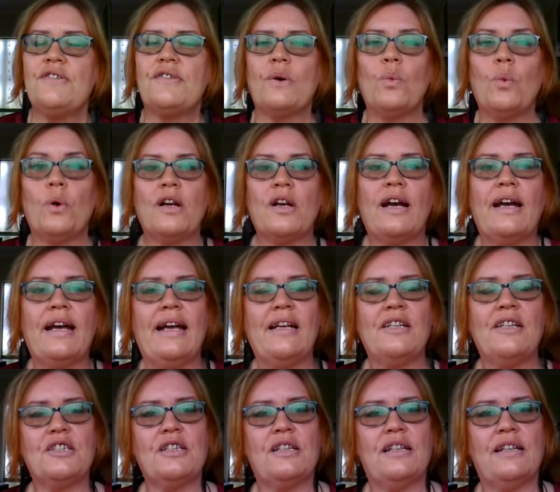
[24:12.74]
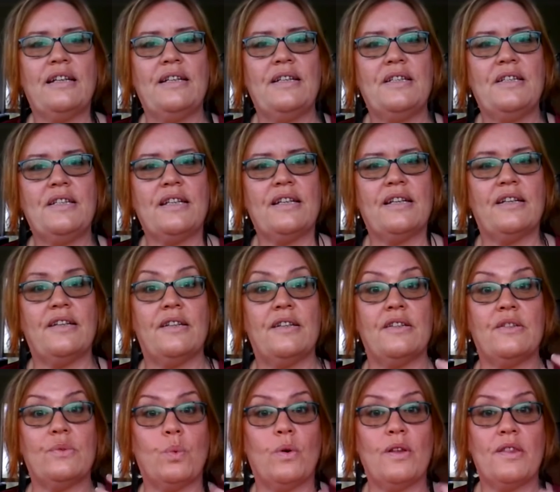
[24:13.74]
So what I actually did
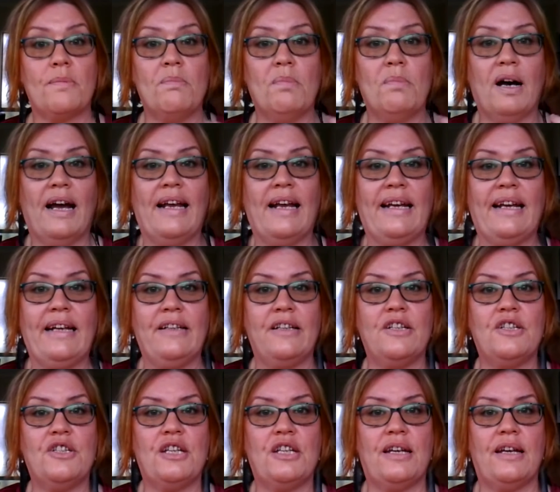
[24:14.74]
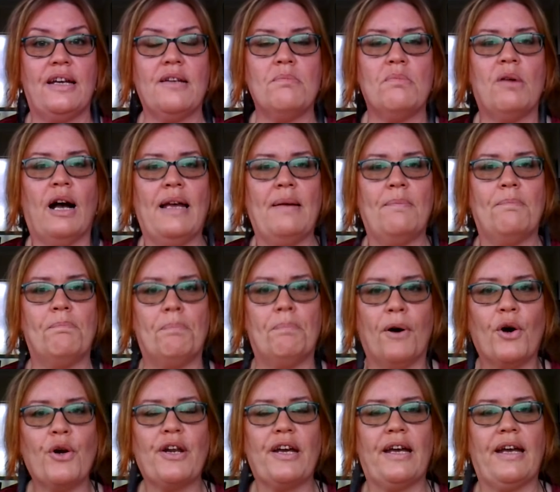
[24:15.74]
is, with my energy in my
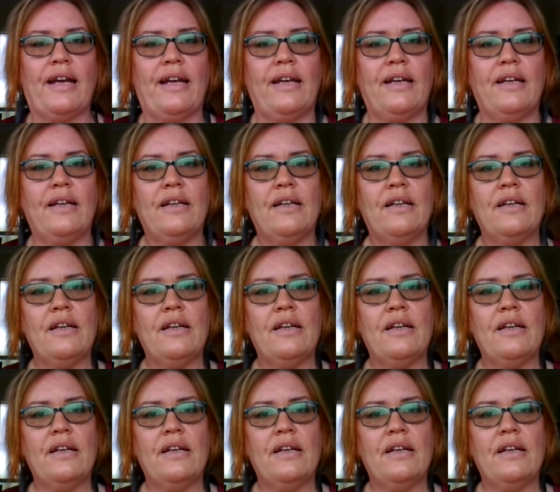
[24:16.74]
body,